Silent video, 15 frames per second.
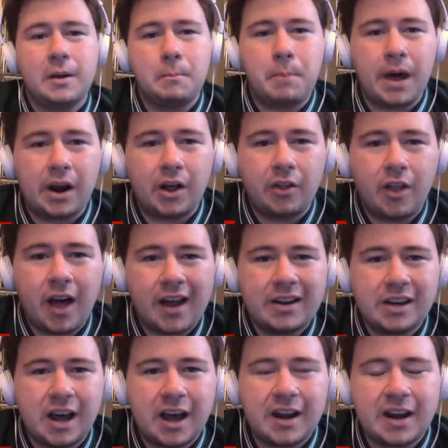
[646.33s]

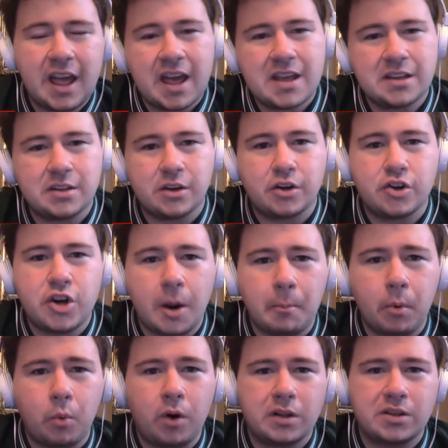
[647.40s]
BetOnline.net is your
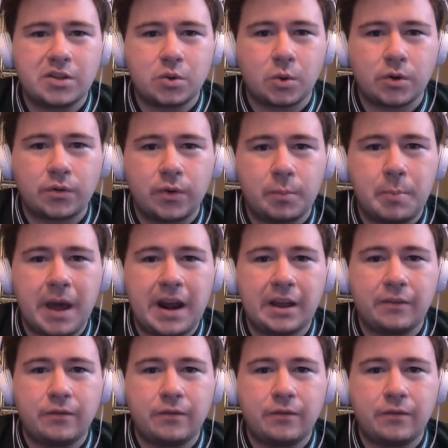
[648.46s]
number one source for betting